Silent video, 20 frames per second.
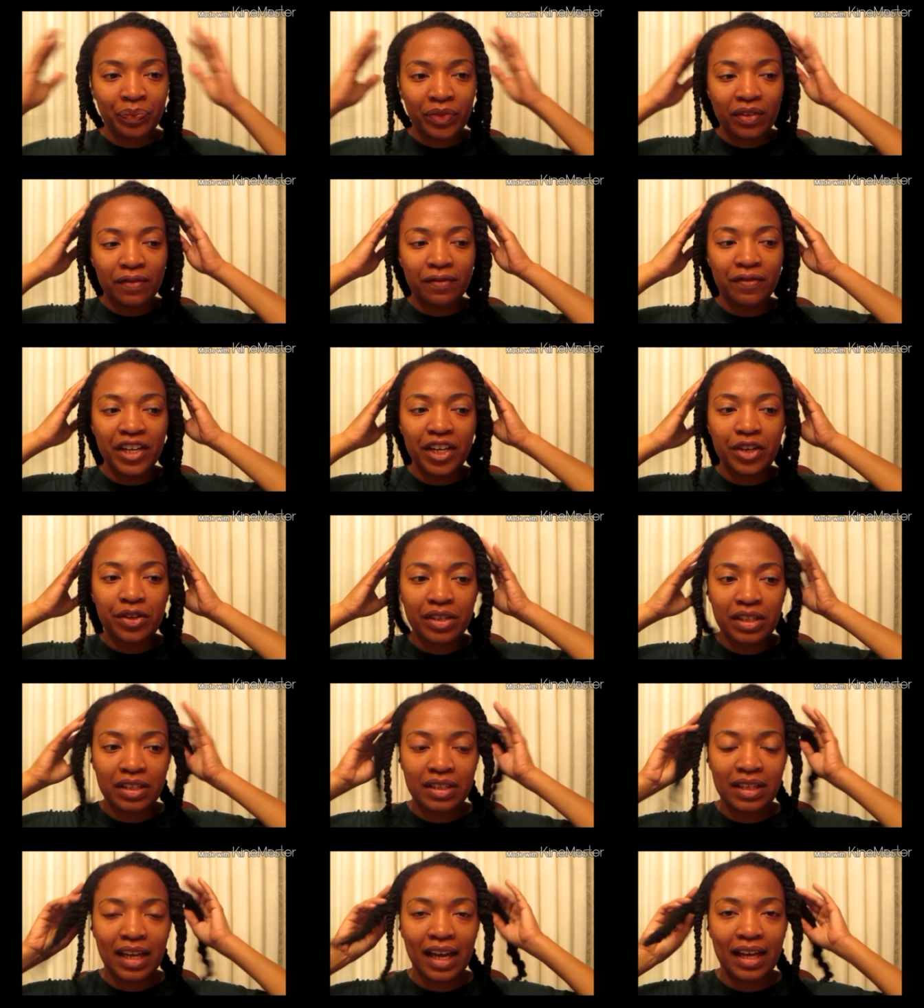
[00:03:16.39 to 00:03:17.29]

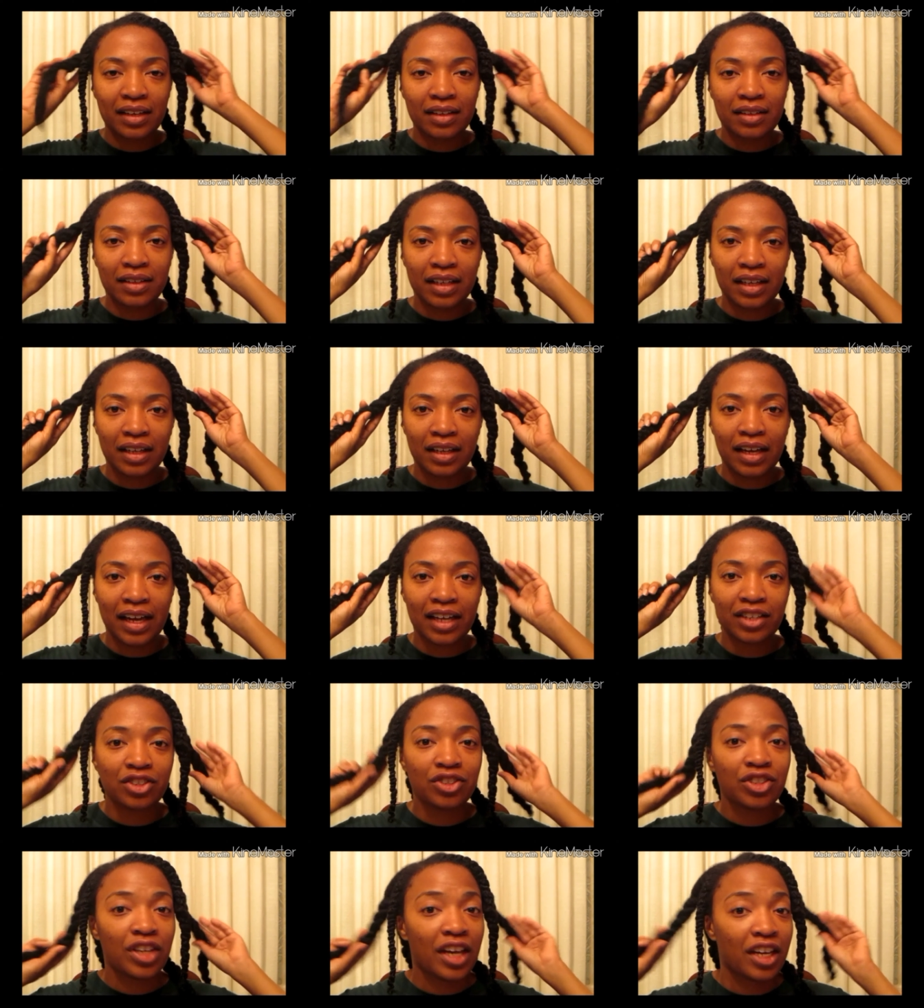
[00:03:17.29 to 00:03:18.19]
Finger detangling
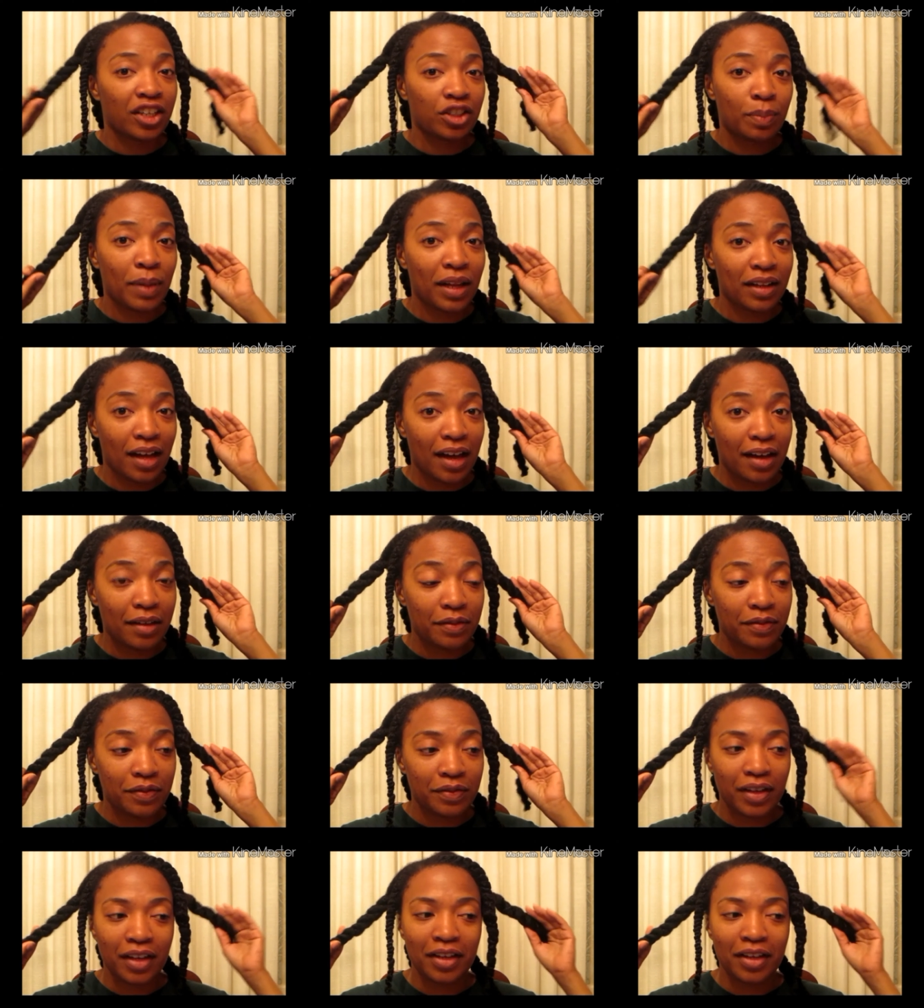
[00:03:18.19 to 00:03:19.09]
has changed my
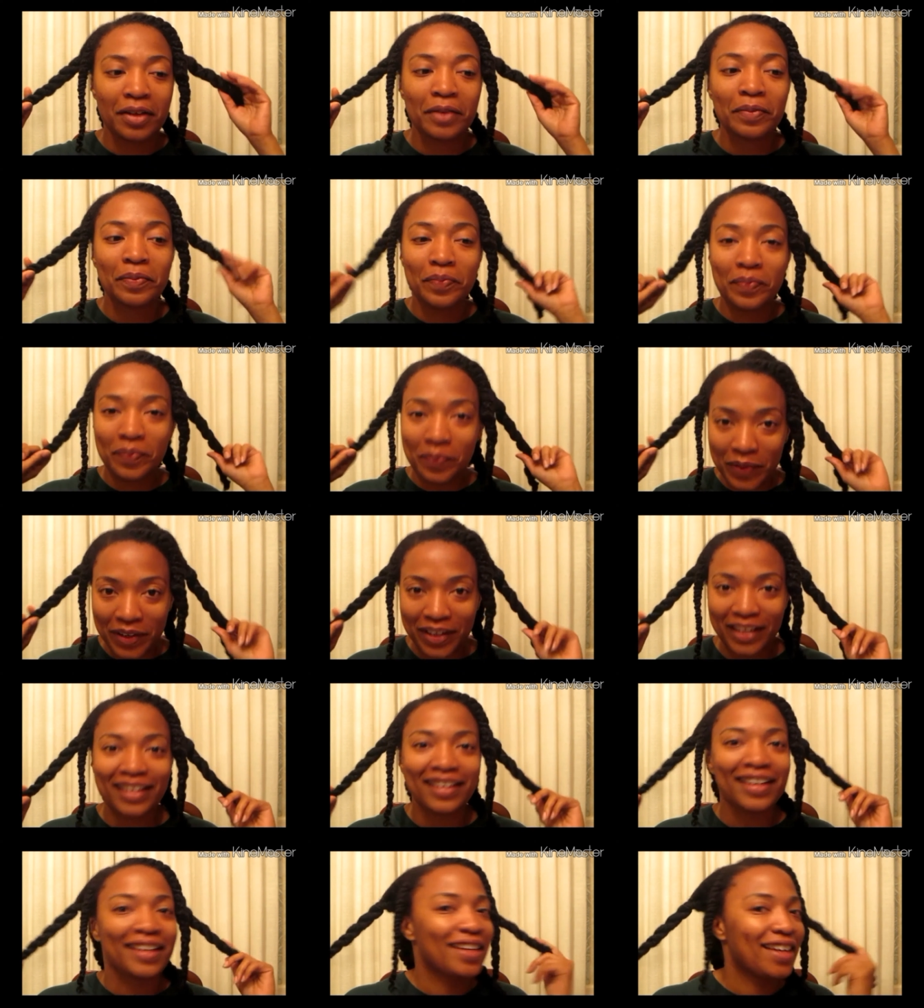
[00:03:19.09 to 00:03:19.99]
life,
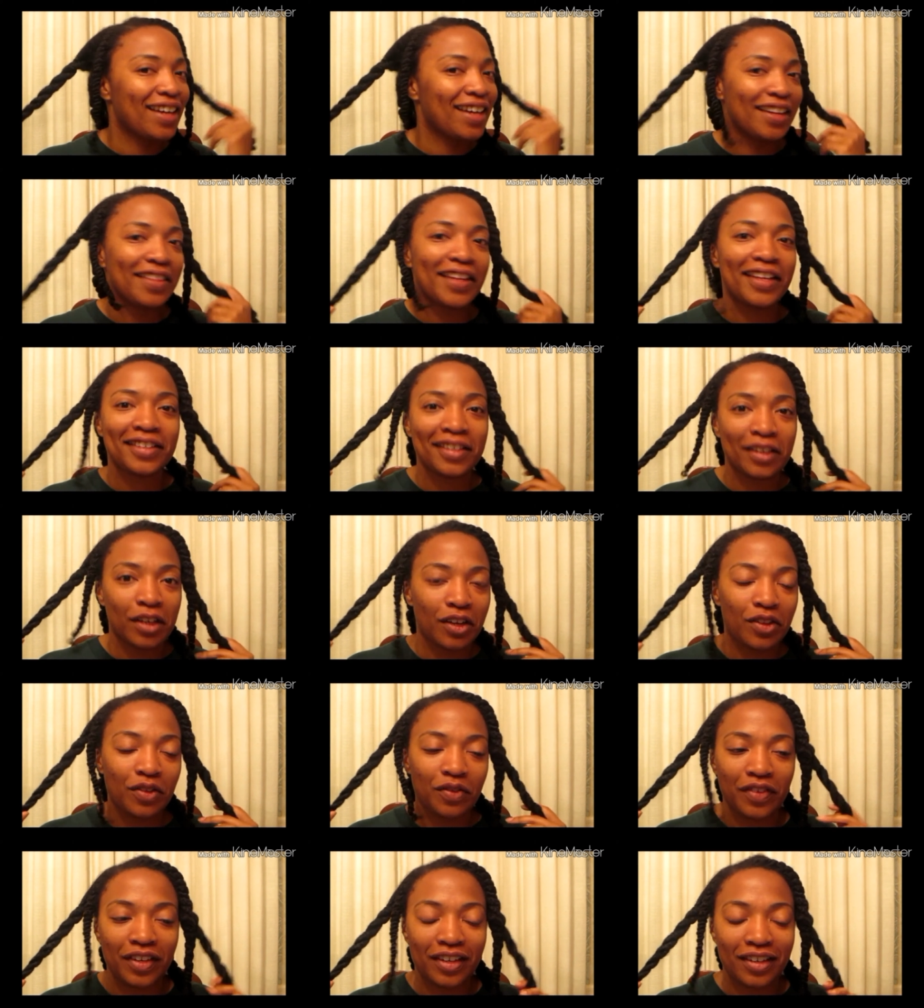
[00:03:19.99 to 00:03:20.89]
but again, that's
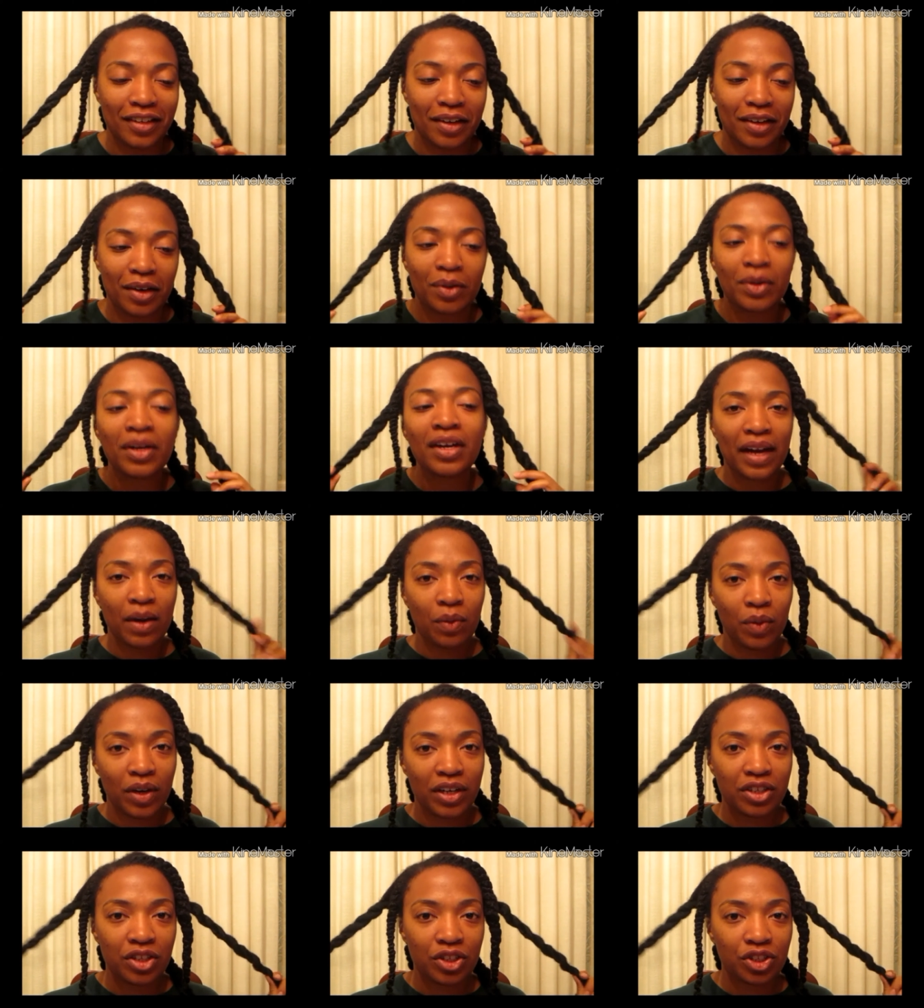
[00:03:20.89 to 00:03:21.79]
another video. But I
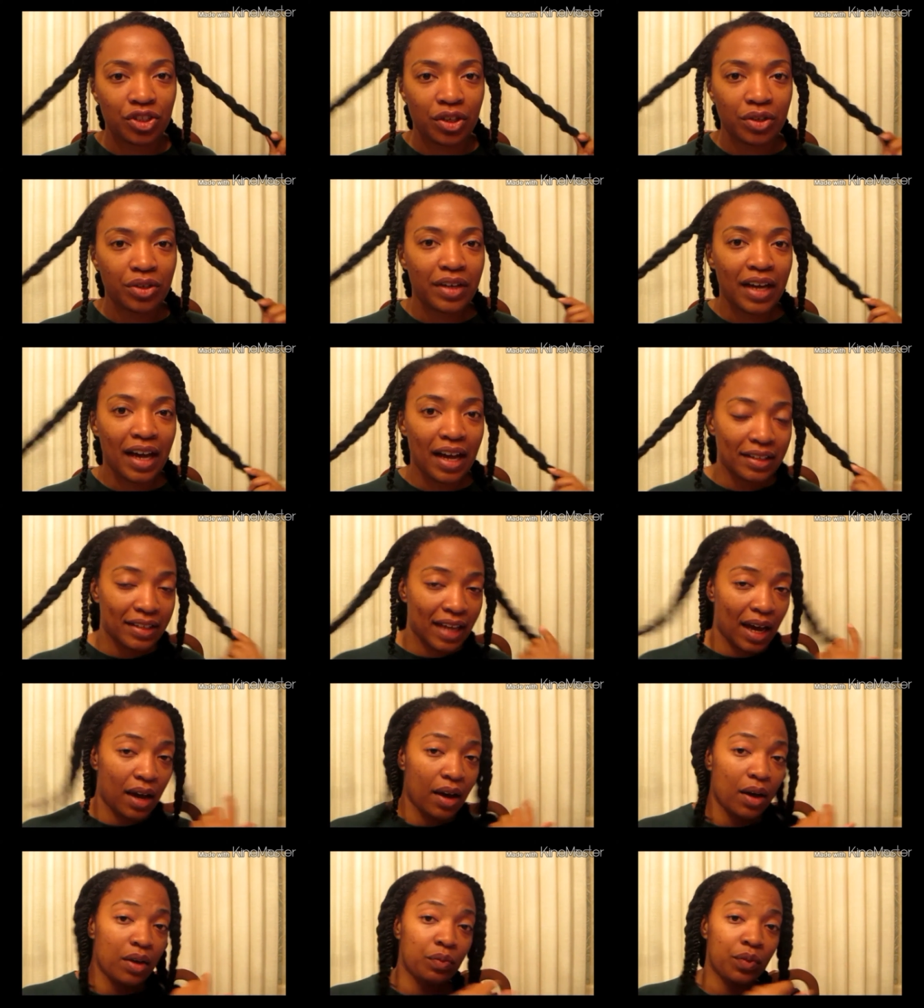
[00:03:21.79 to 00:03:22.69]
wanted to show you guys
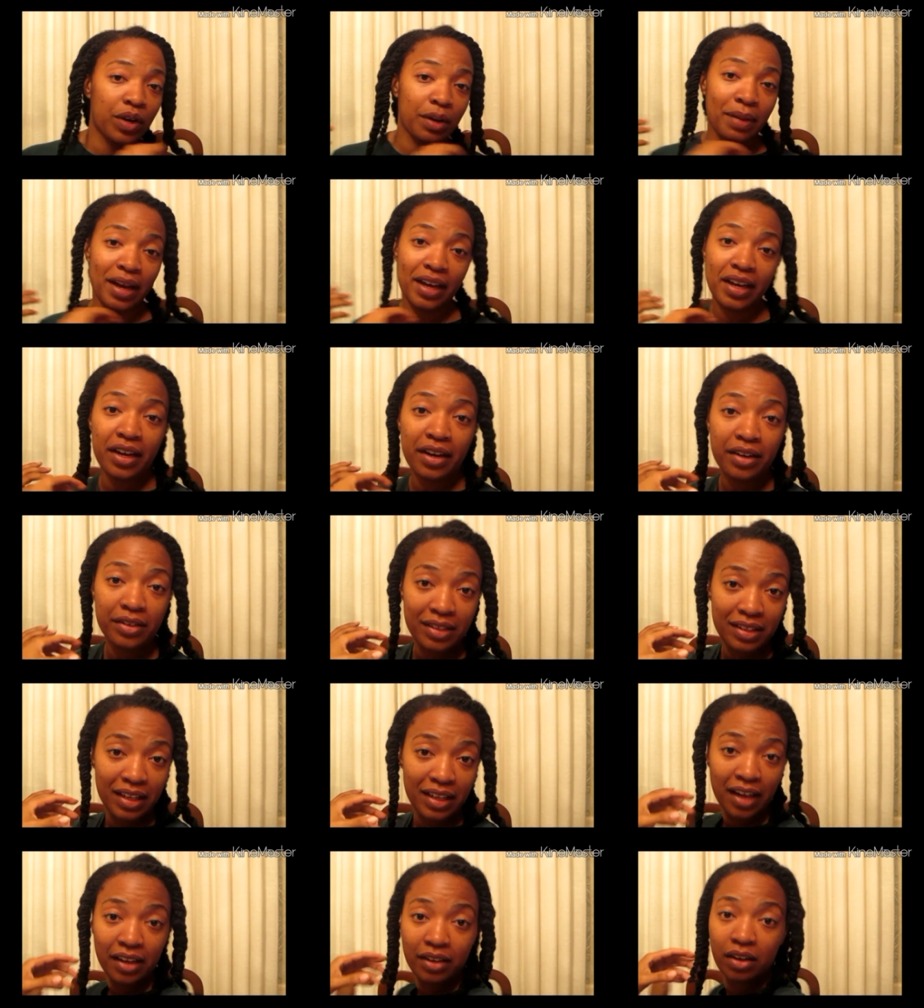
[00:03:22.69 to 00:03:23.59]
how I wear my hair
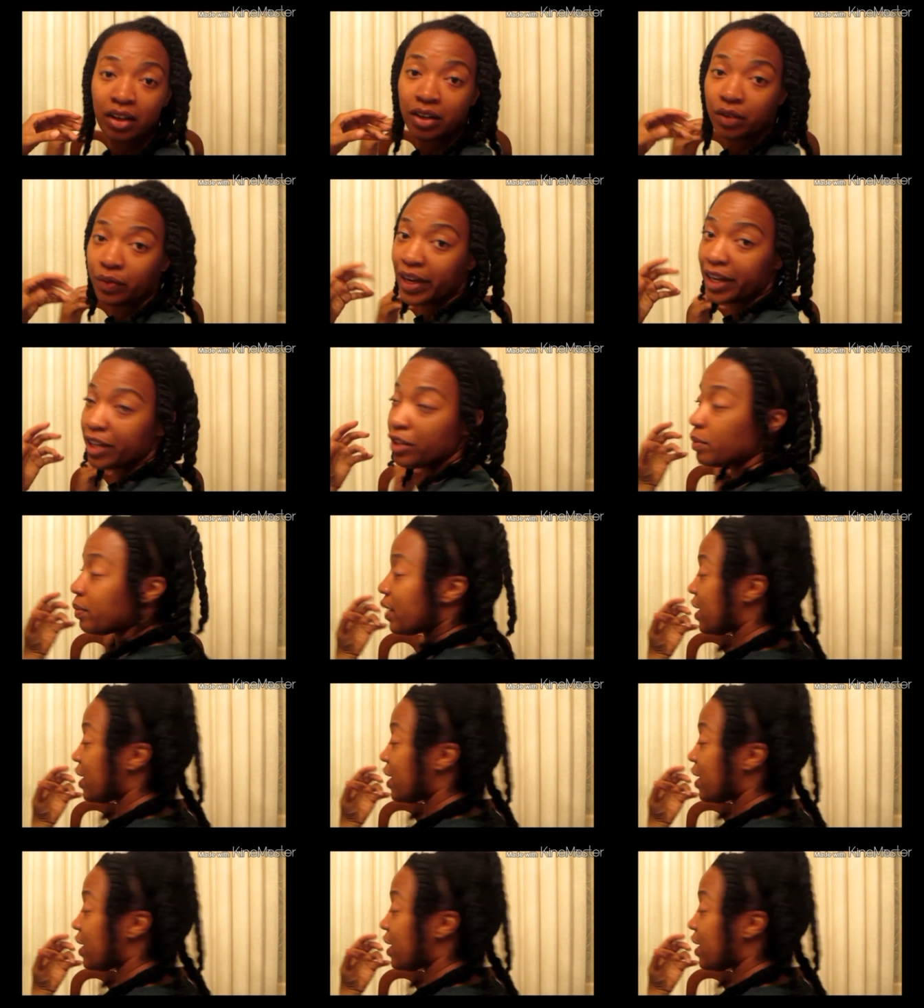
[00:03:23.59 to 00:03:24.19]
set on a regular